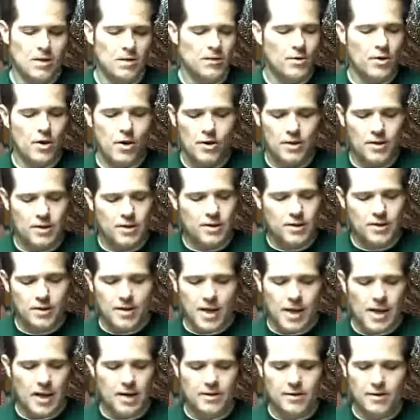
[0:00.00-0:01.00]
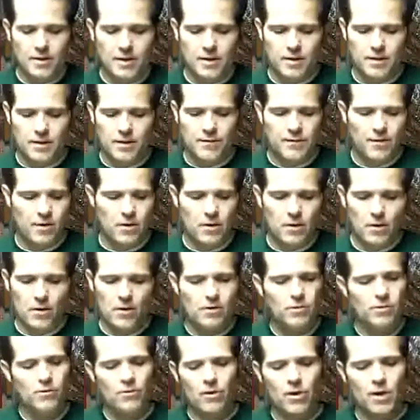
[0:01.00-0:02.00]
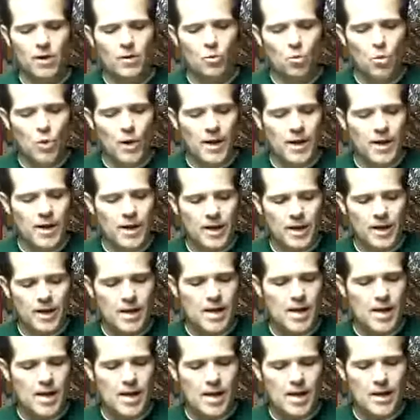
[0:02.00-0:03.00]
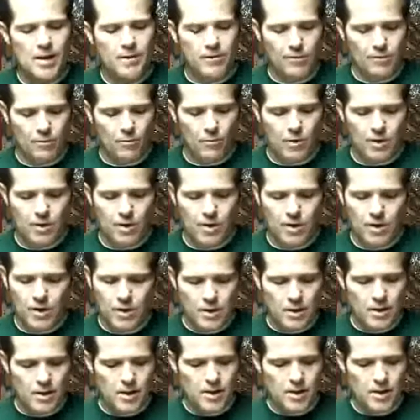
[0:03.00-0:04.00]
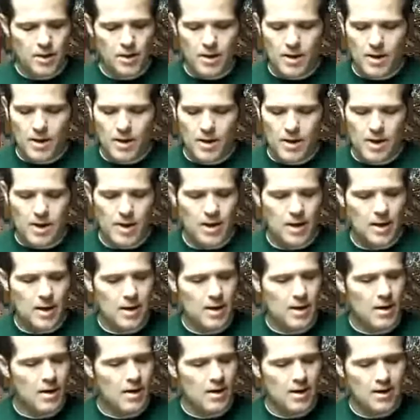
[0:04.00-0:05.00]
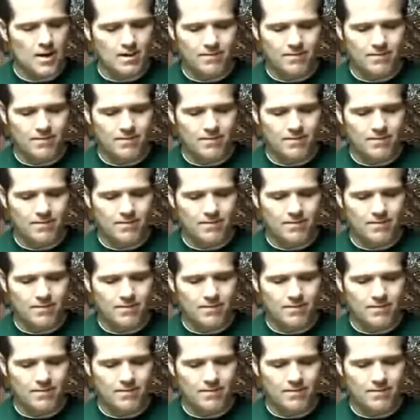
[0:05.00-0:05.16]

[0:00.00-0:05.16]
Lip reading: don't know. It just ends, and it felt really weak in the end for me. And